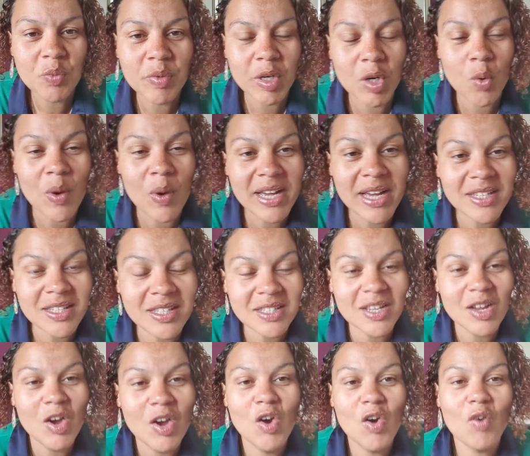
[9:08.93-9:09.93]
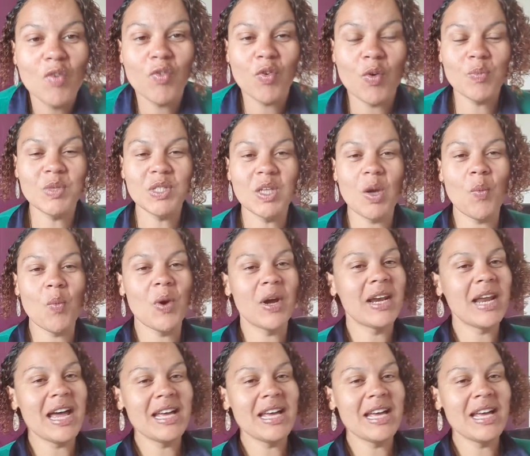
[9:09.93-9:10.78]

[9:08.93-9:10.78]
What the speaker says: request from someone.